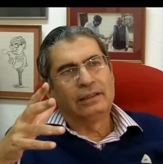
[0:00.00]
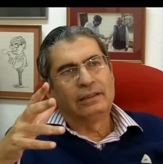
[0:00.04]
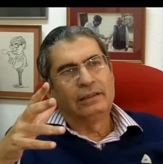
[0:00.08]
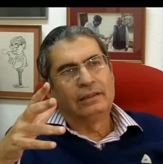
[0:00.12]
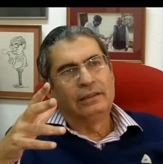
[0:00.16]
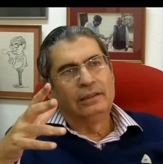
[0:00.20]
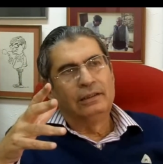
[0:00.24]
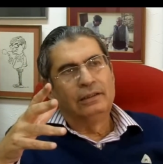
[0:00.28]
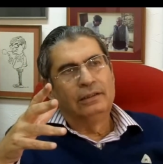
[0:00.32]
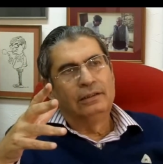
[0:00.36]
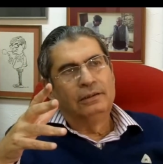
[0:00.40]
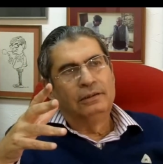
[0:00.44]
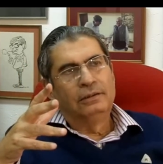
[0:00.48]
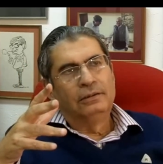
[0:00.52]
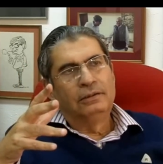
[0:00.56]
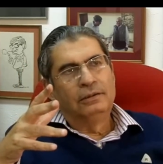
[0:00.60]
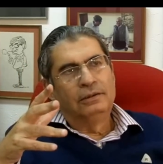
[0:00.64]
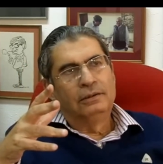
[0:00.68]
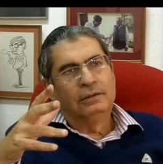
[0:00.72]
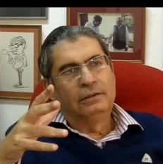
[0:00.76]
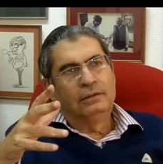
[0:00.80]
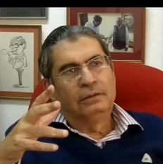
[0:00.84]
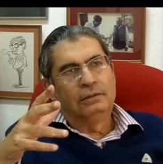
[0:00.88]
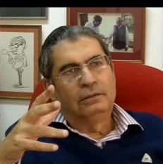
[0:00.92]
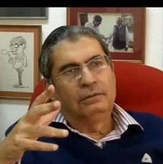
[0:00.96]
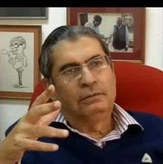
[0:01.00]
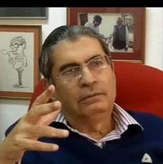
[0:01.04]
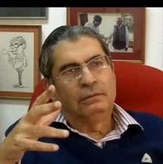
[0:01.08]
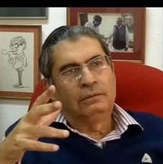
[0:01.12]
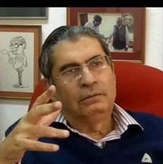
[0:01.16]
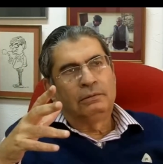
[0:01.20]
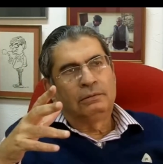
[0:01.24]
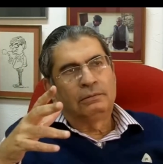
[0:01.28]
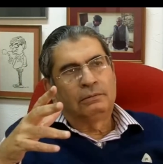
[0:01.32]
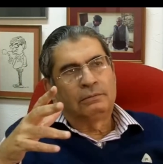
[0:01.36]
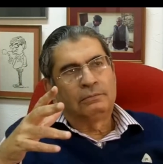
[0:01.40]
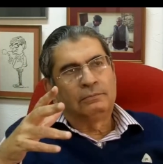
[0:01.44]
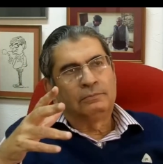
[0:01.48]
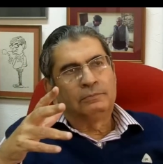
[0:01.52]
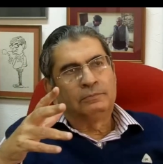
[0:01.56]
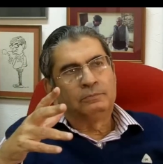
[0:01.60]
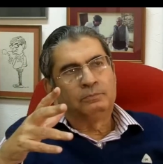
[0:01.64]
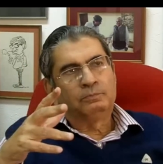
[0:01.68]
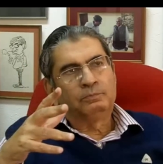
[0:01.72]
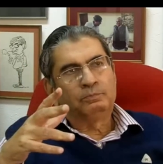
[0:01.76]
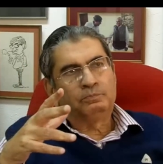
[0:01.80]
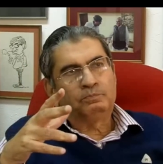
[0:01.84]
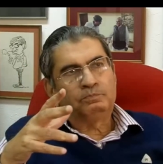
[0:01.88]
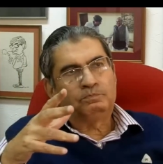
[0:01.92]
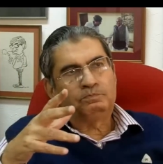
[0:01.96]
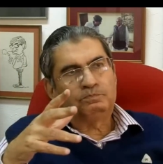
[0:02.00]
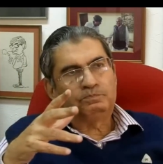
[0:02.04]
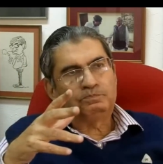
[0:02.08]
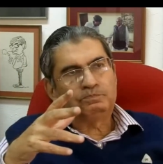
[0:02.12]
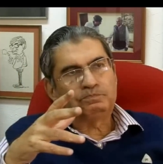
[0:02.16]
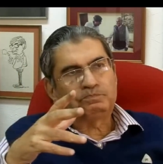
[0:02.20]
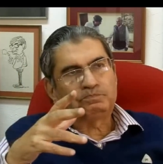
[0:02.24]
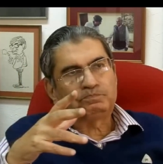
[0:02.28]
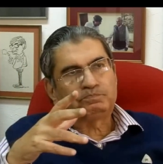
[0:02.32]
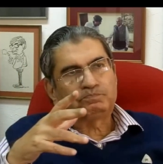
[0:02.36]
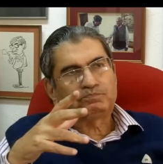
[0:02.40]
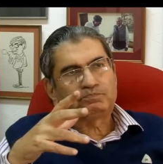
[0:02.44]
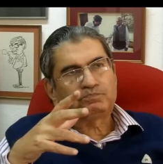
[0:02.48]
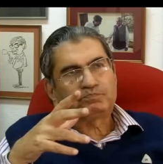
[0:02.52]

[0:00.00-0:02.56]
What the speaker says: No one is speaking in this clip.